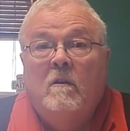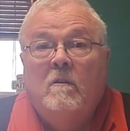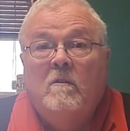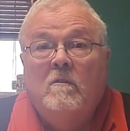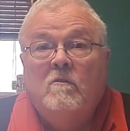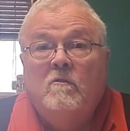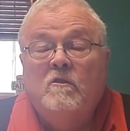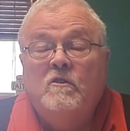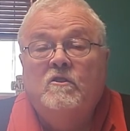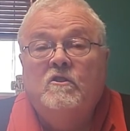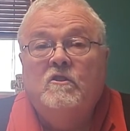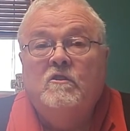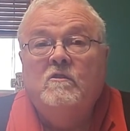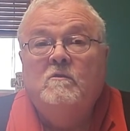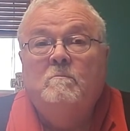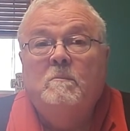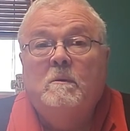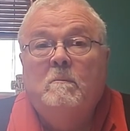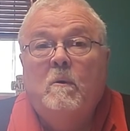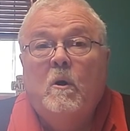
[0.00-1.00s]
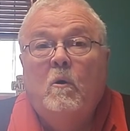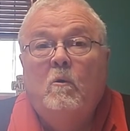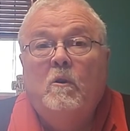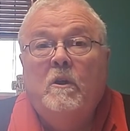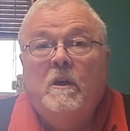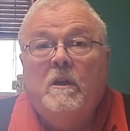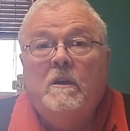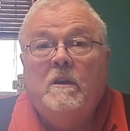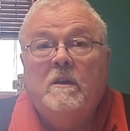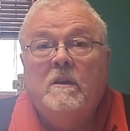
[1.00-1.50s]
Christians
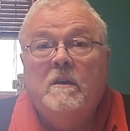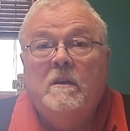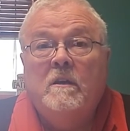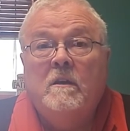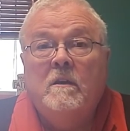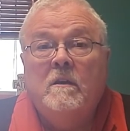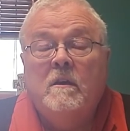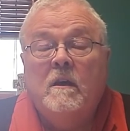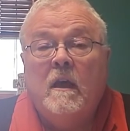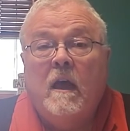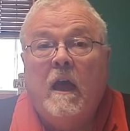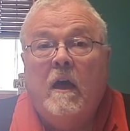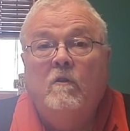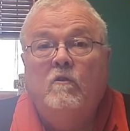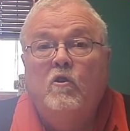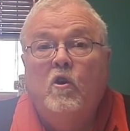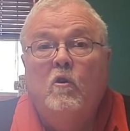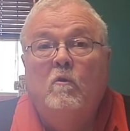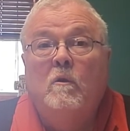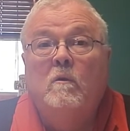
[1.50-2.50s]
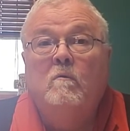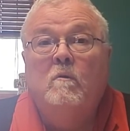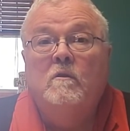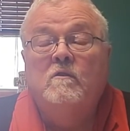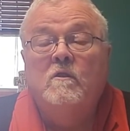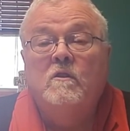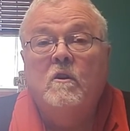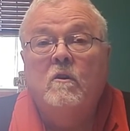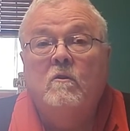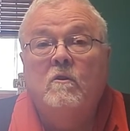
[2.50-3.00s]
bemoaning how no one
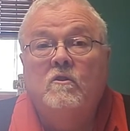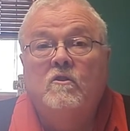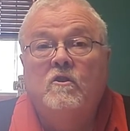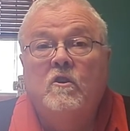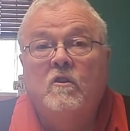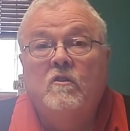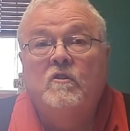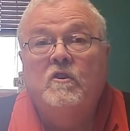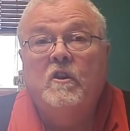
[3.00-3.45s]
wants to go to church